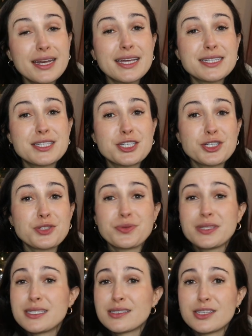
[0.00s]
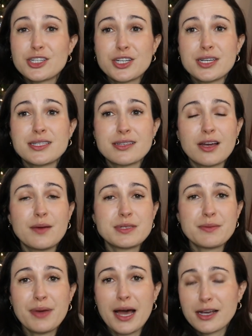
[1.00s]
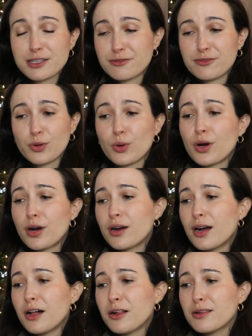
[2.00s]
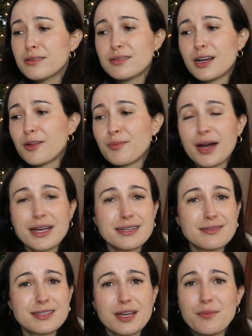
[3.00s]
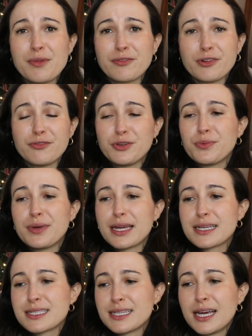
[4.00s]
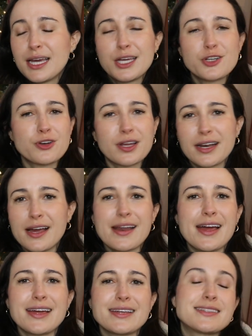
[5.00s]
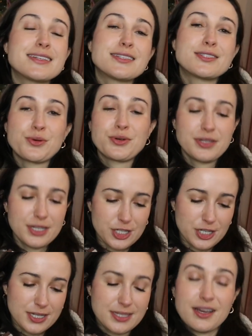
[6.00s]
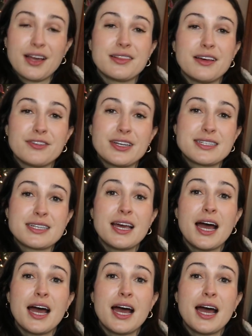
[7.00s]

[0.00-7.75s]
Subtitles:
It's just really delicious. It comes in packs of 4. I'll buy some every few weeks, drink it on ice. It's so delicious. I love it.